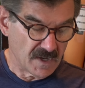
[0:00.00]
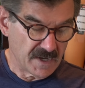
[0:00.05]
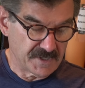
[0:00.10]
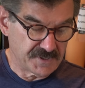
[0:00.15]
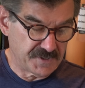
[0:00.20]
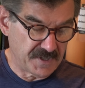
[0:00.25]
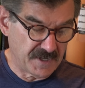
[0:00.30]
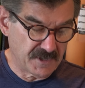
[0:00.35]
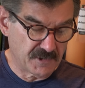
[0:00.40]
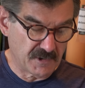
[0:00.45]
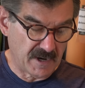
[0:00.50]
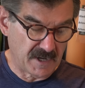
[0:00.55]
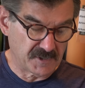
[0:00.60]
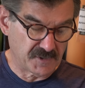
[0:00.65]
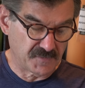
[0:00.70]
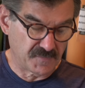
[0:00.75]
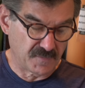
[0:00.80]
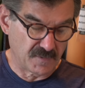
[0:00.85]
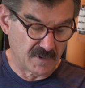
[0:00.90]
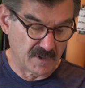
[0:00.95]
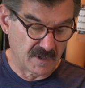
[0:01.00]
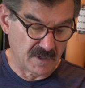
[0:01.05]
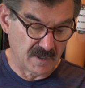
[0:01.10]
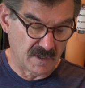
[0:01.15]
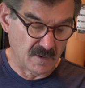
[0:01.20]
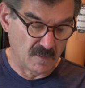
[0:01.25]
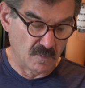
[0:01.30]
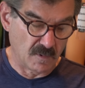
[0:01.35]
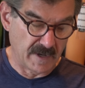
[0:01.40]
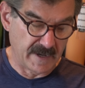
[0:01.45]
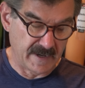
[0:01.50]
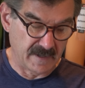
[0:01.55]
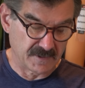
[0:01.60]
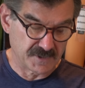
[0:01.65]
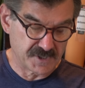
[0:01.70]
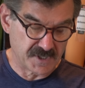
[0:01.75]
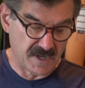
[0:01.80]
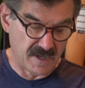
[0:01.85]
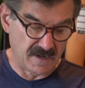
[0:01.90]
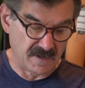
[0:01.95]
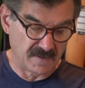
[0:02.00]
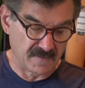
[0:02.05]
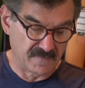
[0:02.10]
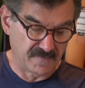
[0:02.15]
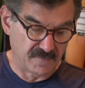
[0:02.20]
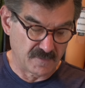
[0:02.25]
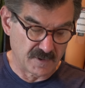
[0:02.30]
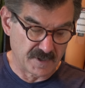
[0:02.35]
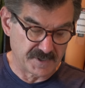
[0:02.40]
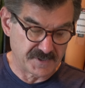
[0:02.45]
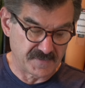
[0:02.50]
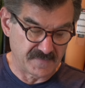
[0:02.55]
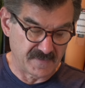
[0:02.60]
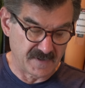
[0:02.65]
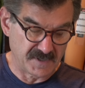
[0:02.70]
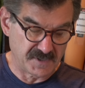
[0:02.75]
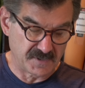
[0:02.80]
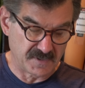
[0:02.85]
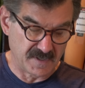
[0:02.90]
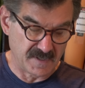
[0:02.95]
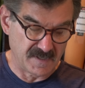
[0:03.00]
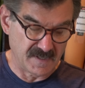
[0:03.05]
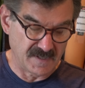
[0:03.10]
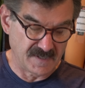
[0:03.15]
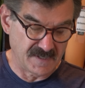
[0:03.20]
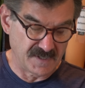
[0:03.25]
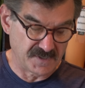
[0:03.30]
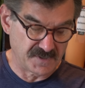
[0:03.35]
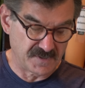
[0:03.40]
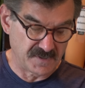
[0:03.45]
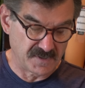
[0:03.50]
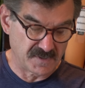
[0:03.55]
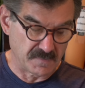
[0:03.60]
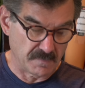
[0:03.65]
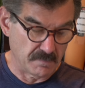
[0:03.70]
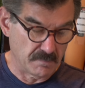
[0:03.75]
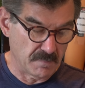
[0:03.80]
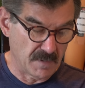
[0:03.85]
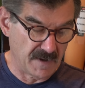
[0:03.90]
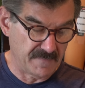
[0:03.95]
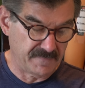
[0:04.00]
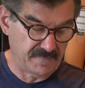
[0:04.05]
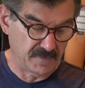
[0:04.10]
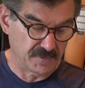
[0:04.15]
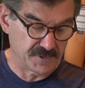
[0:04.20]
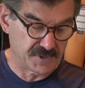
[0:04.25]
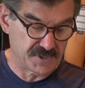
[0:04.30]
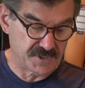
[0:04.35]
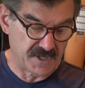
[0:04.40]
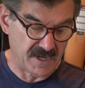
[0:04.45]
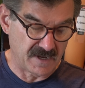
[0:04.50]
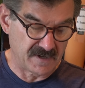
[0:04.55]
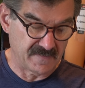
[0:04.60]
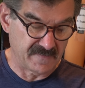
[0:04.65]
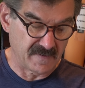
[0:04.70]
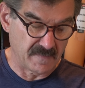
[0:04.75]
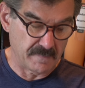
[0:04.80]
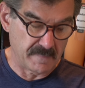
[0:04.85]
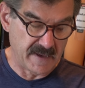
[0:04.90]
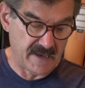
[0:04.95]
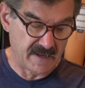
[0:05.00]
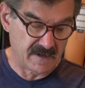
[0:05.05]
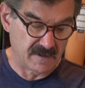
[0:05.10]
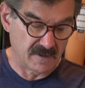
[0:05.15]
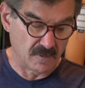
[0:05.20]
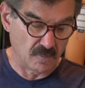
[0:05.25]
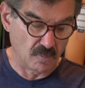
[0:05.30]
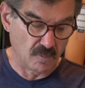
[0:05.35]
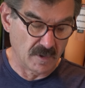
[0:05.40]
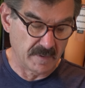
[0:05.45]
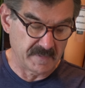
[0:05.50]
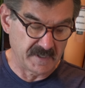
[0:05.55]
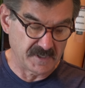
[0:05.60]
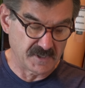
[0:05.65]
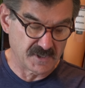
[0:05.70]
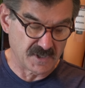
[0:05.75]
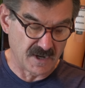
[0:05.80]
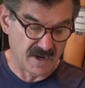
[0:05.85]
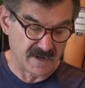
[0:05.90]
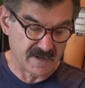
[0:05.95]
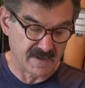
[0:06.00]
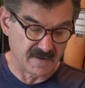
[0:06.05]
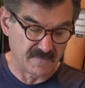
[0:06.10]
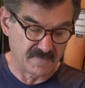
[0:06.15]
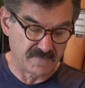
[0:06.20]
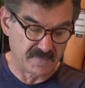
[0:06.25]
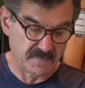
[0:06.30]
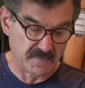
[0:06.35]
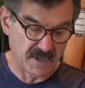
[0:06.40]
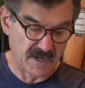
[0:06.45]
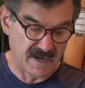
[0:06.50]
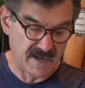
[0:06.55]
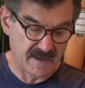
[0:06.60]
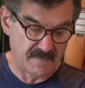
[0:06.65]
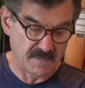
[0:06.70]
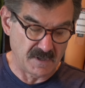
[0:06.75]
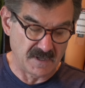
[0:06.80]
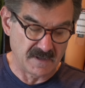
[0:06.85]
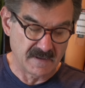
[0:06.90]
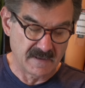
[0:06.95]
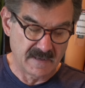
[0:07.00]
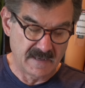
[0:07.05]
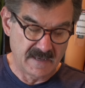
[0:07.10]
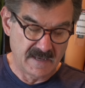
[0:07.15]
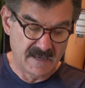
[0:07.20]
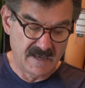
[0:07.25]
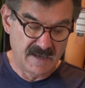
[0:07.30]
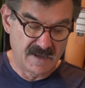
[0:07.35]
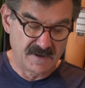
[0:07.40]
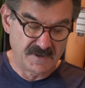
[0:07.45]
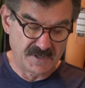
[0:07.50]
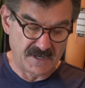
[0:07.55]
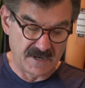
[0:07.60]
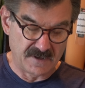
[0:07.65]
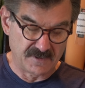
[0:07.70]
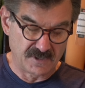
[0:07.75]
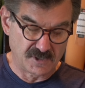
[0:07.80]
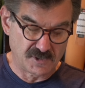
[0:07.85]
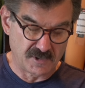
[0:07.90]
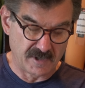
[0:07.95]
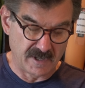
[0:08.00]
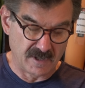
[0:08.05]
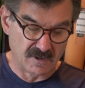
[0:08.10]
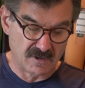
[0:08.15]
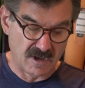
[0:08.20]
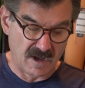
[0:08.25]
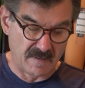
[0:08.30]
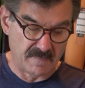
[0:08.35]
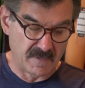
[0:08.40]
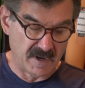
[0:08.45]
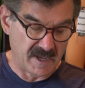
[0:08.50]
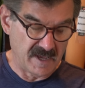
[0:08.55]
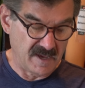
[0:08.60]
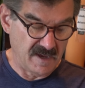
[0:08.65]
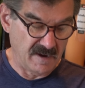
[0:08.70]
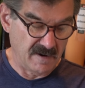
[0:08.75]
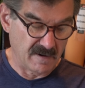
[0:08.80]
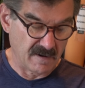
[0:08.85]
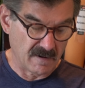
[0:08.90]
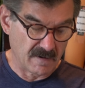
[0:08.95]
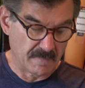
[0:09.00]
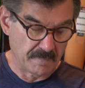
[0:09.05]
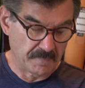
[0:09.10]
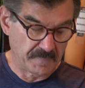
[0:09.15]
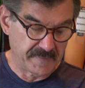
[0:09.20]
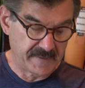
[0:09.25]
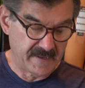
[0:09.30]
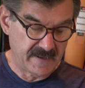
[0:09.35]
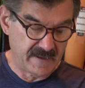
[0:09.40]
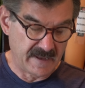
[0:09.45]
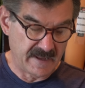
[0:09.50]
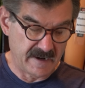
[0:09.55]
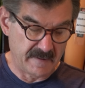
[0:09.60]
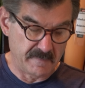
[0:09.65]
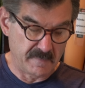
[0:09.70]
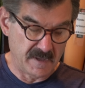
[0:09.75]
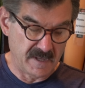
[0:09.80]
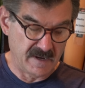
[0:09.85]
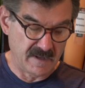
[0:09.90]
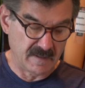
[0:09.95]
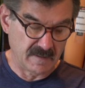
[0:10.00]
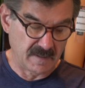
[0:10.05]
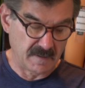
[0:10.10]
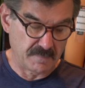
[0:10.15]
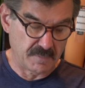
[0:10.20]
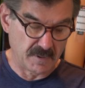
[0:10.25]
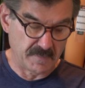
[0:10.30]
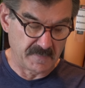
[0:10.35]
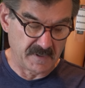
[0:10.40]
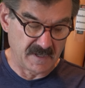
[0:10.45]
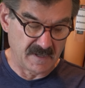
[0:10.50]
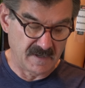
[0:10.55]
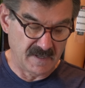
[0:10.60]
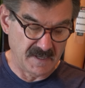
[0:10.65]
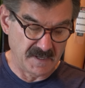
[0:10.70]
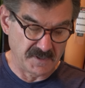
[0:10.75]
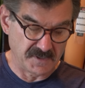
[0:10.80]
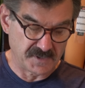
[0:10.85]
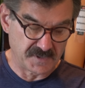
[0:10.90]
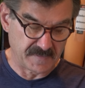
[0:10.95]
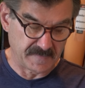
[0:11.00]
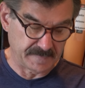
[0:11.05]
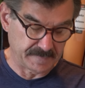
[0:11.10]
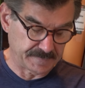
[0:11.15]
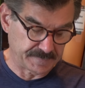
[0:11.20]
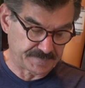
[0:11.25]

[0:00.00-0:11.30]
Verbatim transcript: I stayed crouched for a while, scanning the forest. Eventually, the distant muffled sound of a man and a woman talking from behind me down the trail caught my ear and immediately put me at ease.